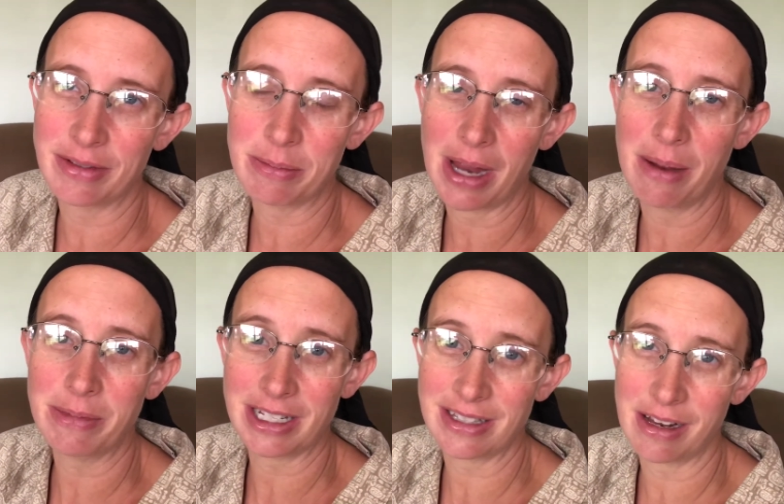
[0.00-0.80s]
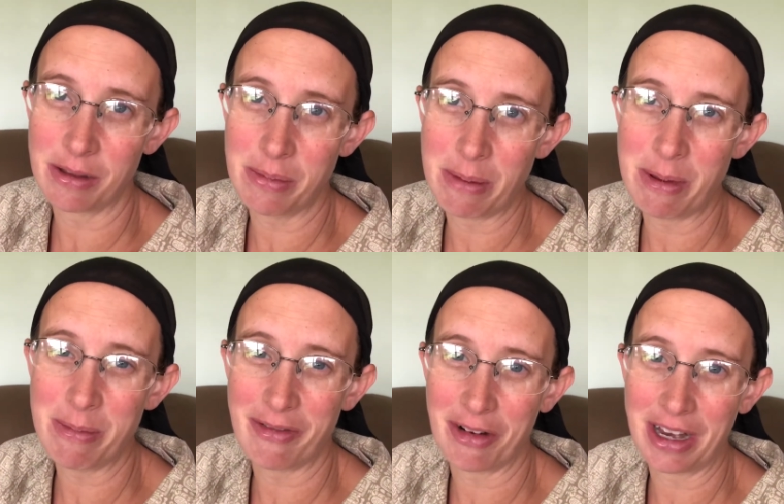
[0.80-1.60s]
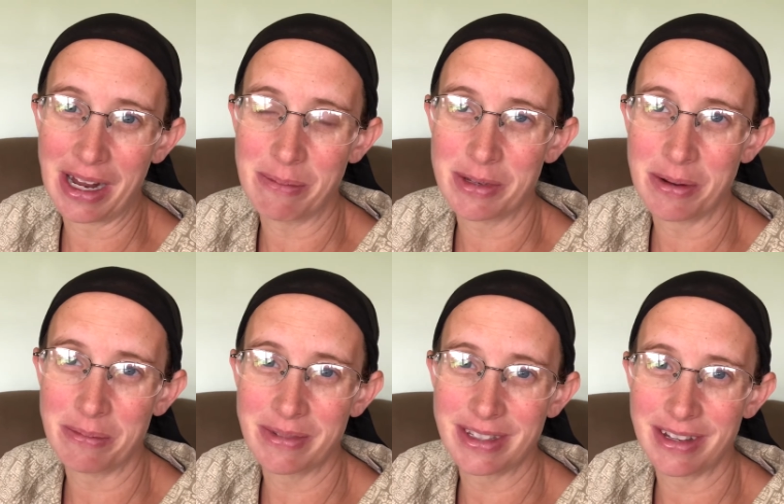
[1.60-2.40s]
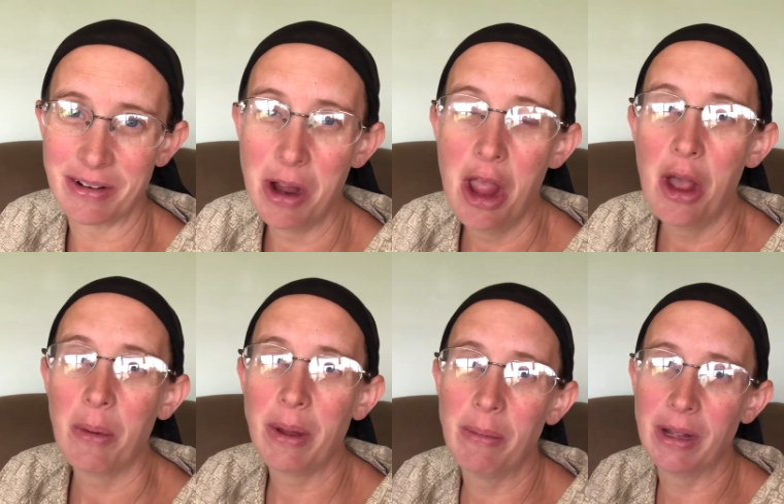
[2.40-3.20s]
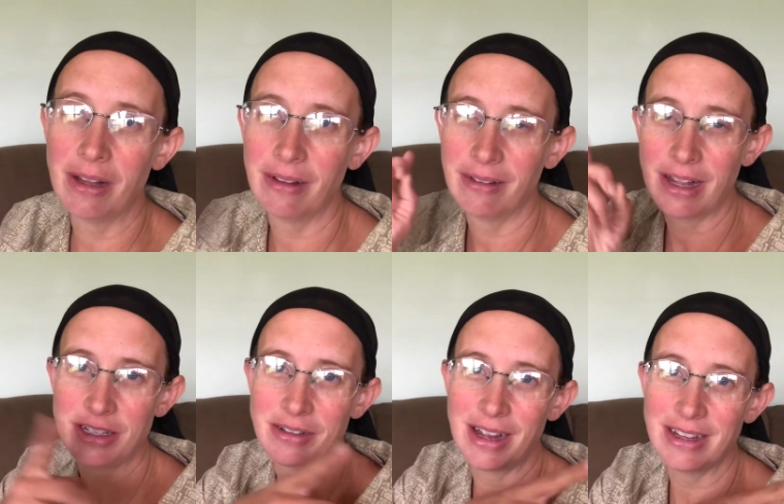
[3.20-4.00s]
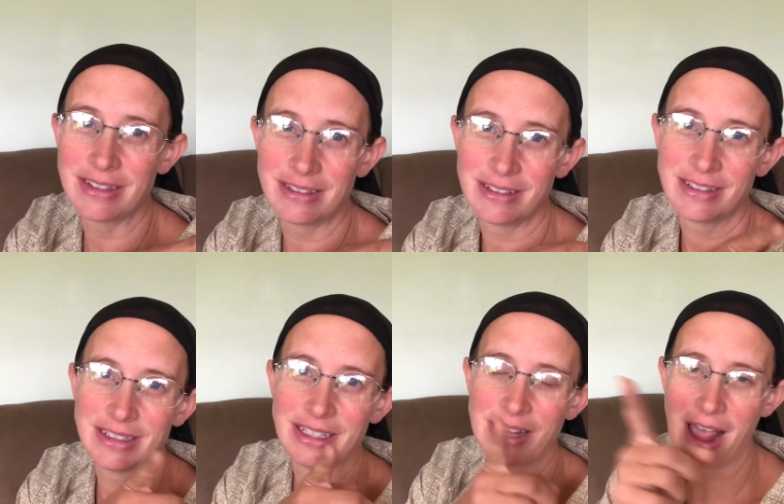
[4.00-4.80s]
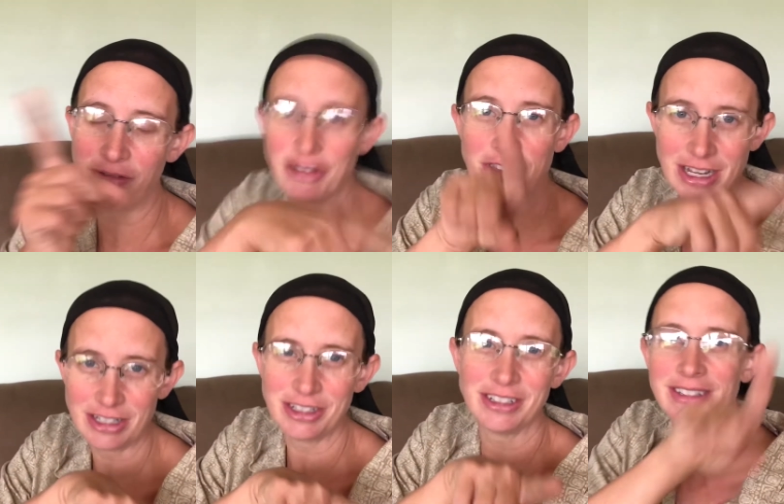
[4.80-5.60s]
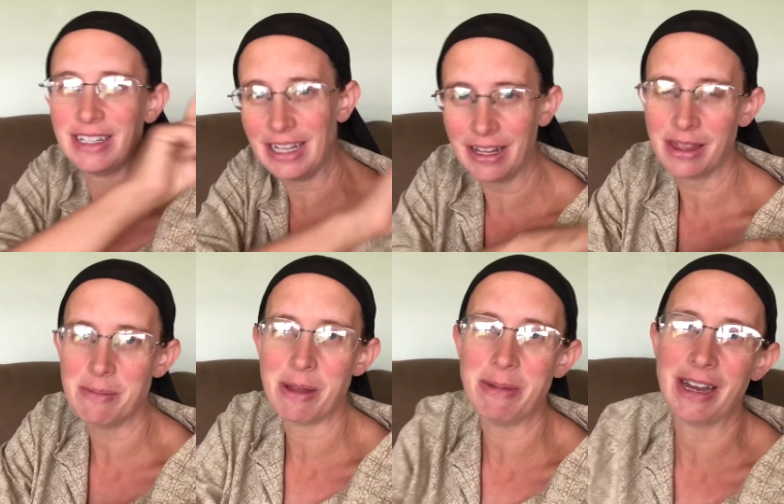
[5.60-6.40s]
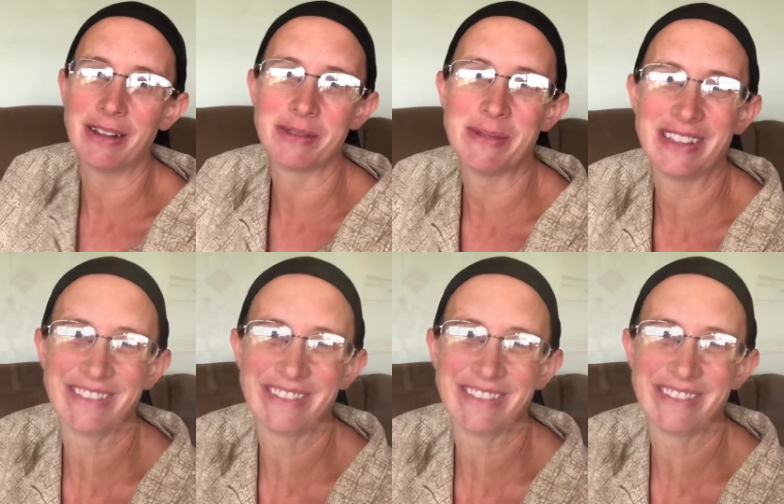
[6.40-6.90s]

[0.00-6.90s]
some time to snuggle baby before he comes home. So we will let you guys, after this, you'll see the baby announcement.